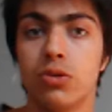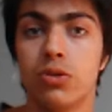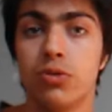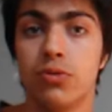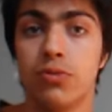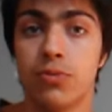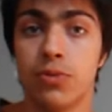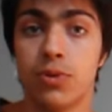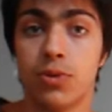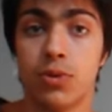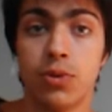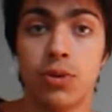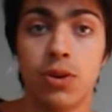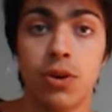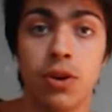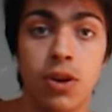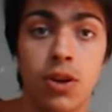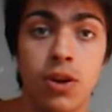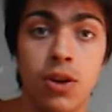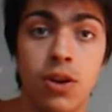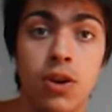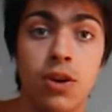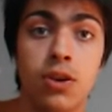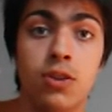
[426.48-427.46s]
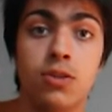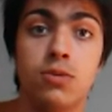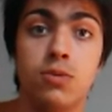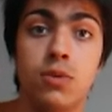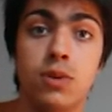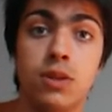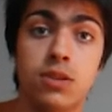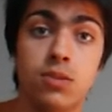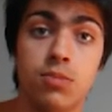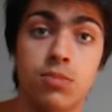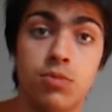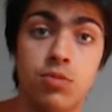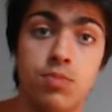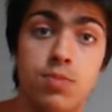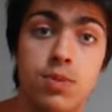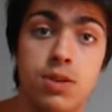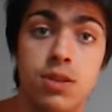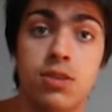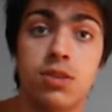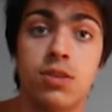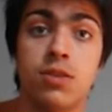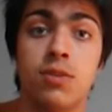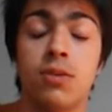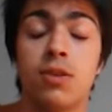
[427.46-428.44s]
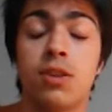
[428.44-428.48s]
good for doing some
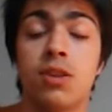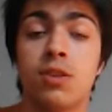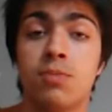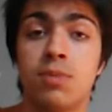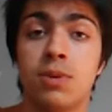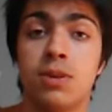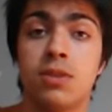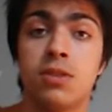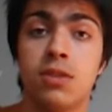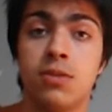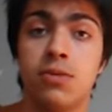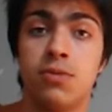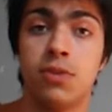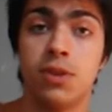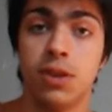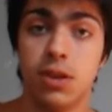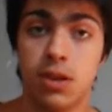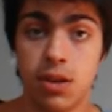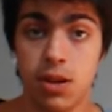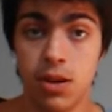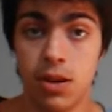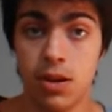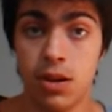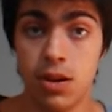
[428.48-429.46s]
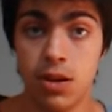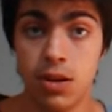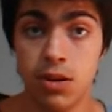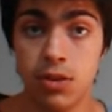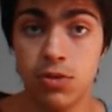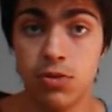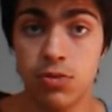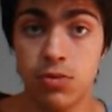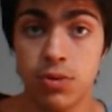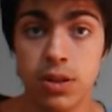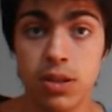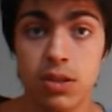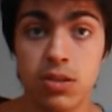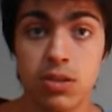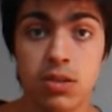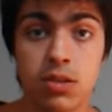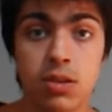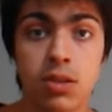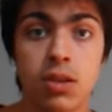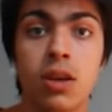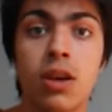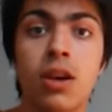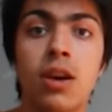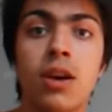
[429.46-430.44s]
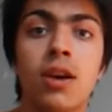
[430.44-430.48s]
specific tricks,
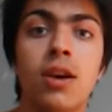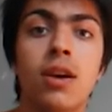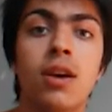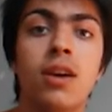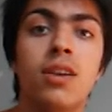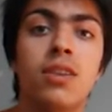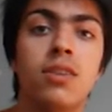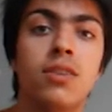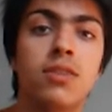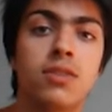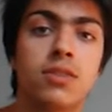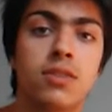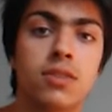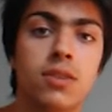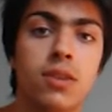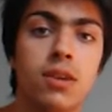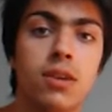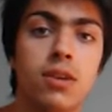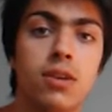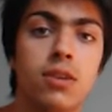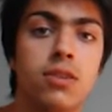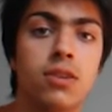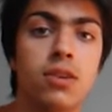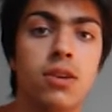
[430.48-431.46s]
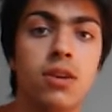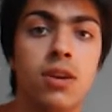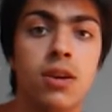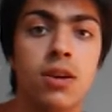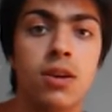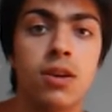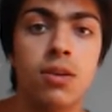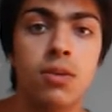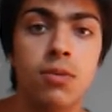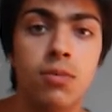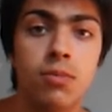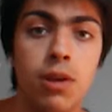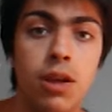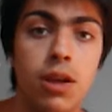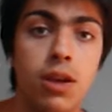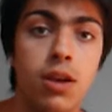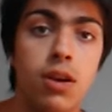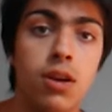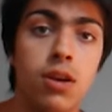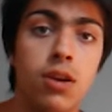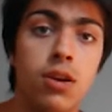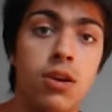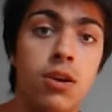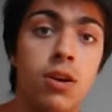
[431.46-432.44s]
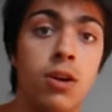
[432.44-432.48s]
things like
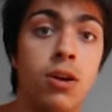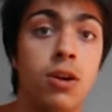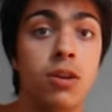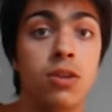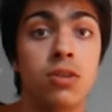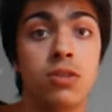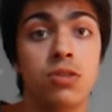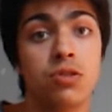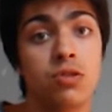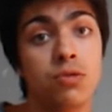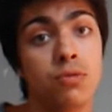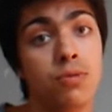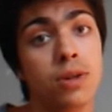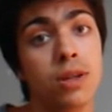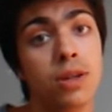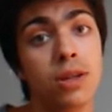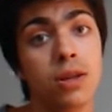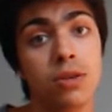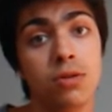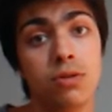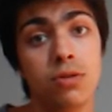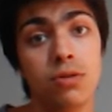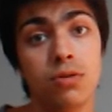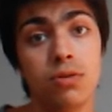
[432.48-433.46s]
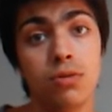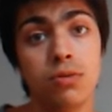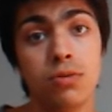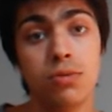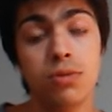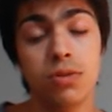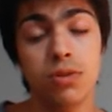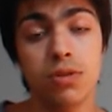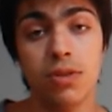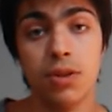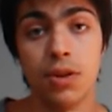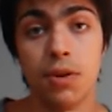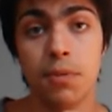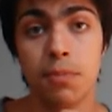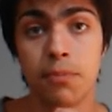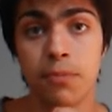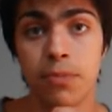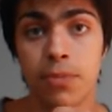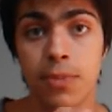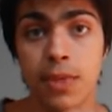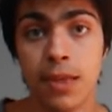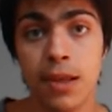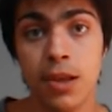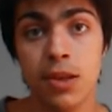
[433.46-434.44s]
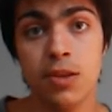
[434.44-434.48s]
that. So what I like to do is like
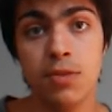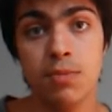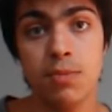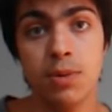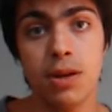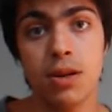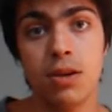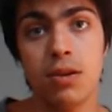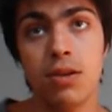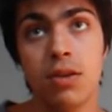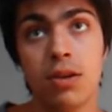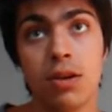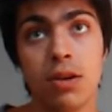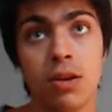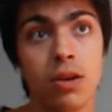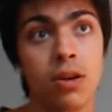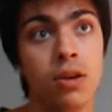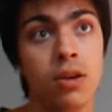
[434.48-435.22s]
spend